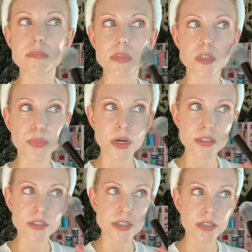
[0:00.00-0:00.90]
Oh,
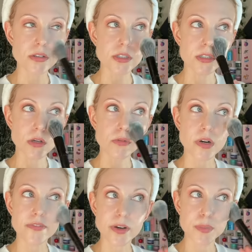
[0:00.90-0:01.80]
bronzer can look so
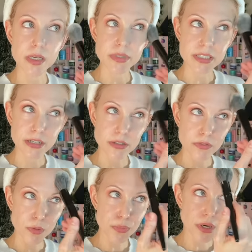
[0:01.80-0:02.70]
rough on me. I'm scared
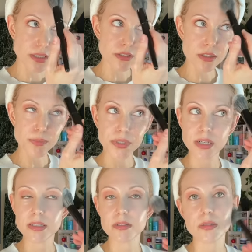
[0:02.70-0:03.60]
of the bronzer, but
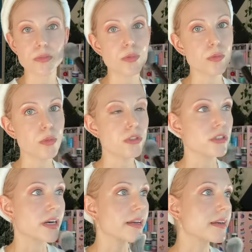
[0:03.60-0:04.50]
I we'll, we'll
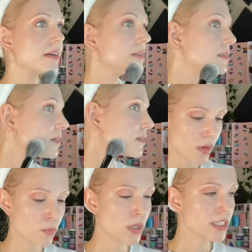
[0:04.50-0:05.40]
try it.
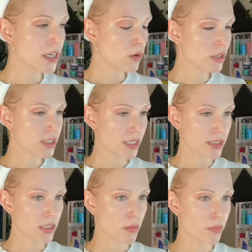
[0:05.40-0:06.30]
What's the old
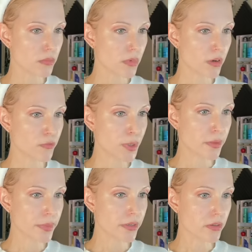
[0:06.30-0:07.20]
system of Bare
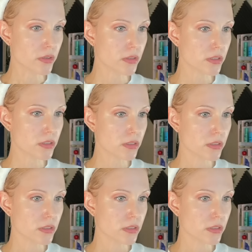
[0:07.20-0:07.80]
Minerals?